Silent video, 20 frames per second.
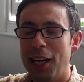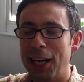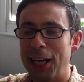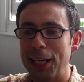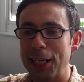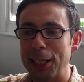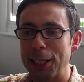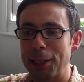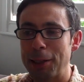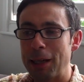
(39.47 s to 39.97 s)

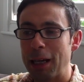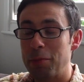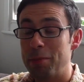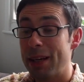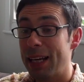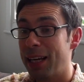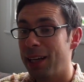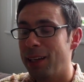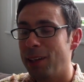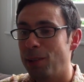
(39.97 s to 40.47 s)
I
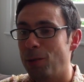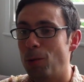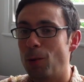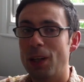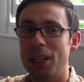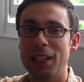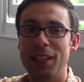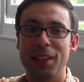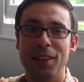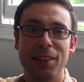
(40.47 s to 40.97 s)
met
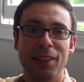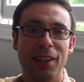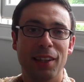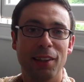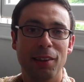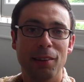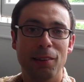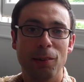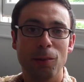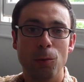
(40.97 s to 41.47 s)
one
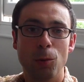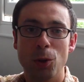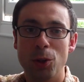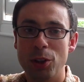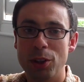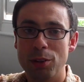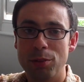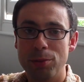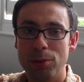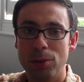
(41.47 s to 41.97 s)

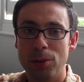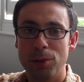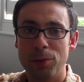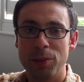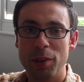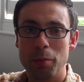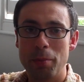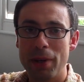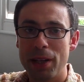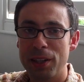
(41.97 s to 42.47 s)
wonderful
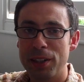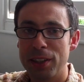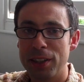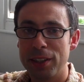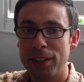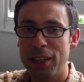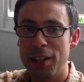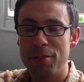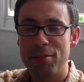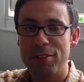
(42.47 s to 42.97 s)

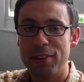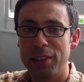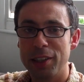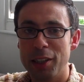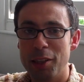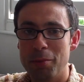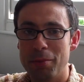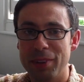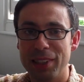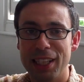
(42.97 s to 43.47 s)
repairer,
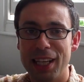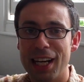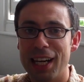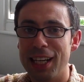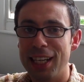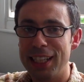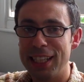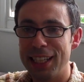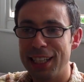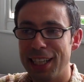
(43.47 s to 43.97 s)
Ephraim
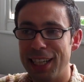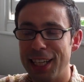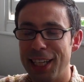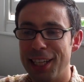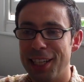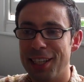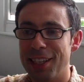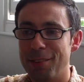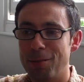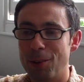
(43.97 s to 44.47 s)
Gali, in
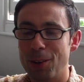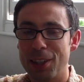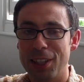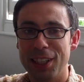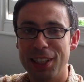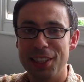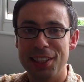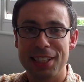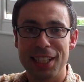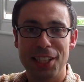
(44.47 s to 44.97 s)

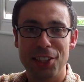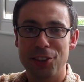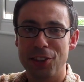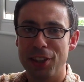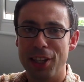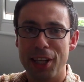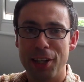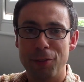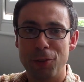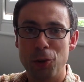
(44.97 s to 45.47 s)
working in central
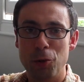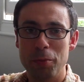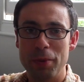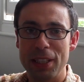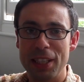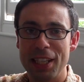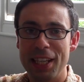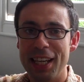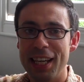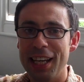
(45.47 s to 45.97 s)

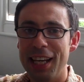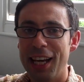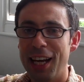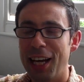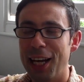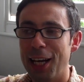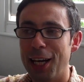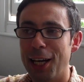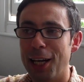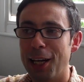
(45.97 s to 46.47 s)
Nairobi,
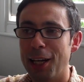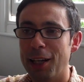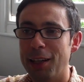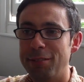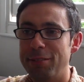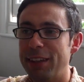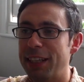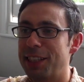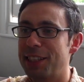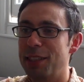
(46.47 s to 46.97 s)

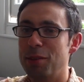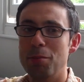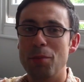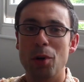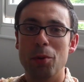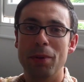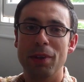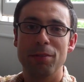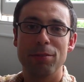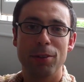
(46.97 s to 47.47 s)
fixing
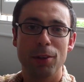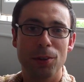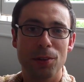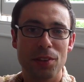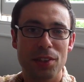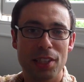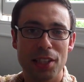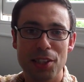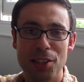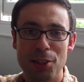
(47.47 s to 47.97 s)
mobile phones
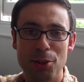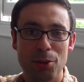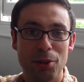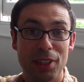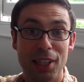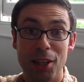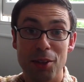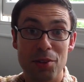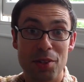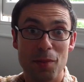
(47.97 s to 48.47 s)
since
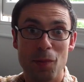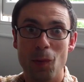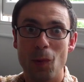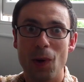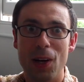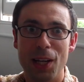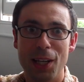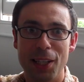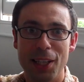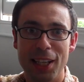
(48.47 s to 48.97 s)

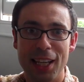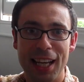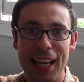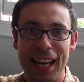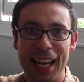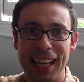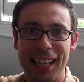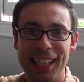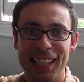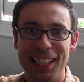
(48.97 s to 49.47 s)
2001,
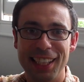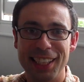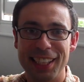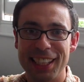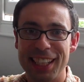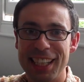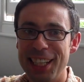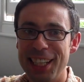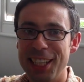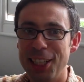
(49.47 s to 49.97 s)
and
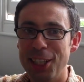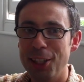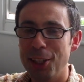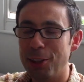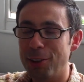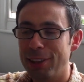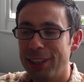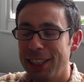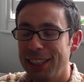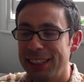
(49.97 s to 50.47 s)

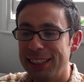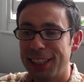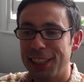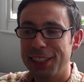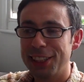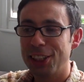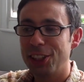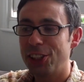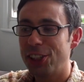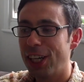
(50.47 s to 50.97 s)
he
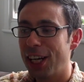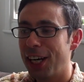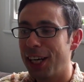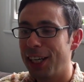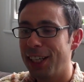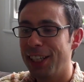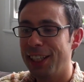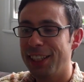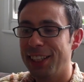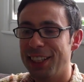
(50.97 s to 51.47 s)
started
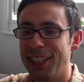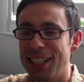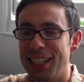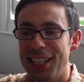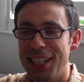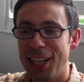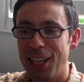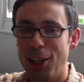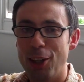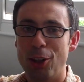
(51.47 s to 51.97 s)
sharing
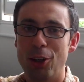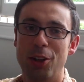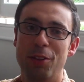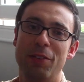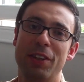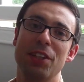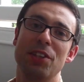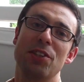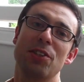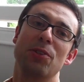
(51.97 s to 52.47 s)
a lot of
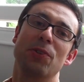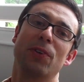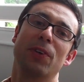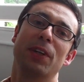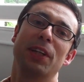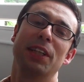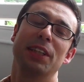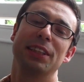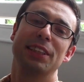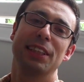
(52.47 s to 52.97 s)
his
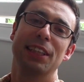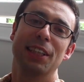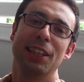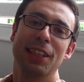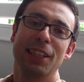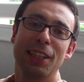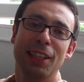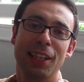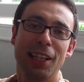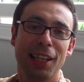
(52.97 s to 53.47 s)
stories
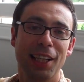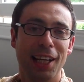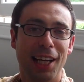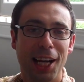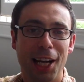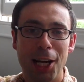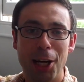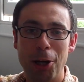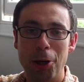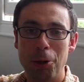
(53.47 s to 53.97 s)
and
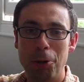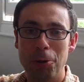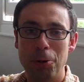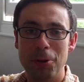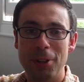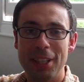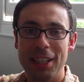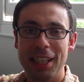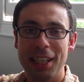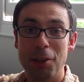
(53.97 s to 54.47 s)
how
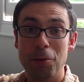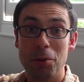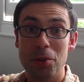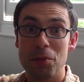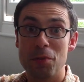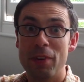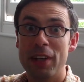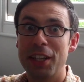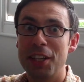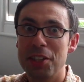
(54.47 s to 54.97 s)
he was
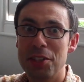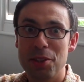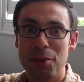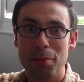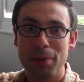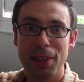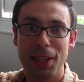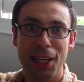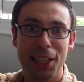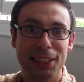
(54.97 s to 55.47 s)
very
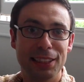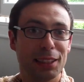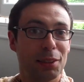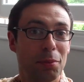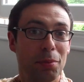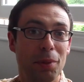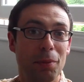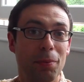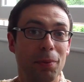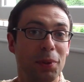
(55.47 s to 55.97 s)
surprised
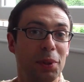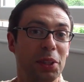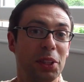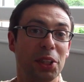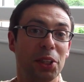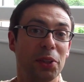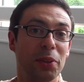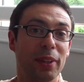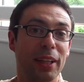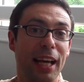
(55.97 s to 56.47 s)
that people in the
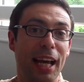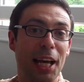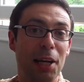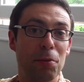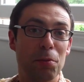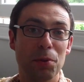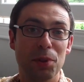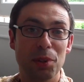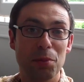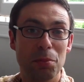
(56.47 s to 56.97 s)

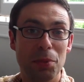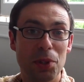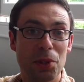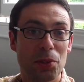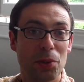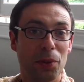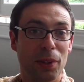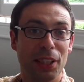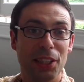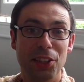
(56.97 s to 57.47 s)
UK wouldn't be
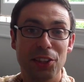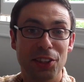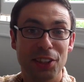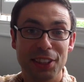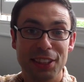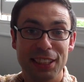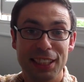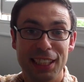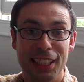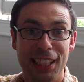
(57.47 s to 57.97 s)
so
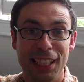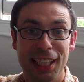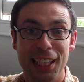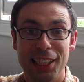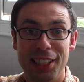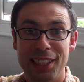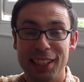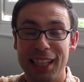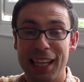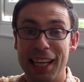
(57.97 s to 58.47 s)
interested in
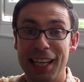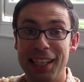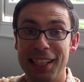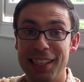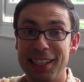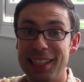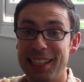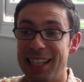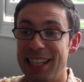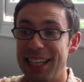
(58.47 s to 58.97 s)
it.
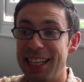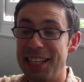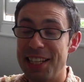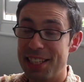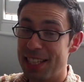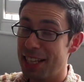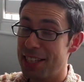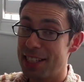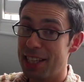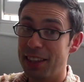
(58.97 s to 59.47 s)
And he
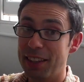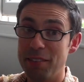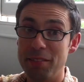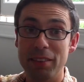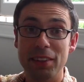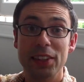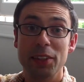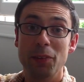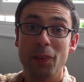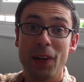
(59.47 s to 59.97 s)
said something
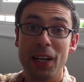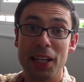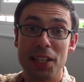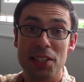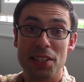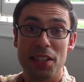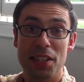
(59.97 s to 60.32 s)
very wise,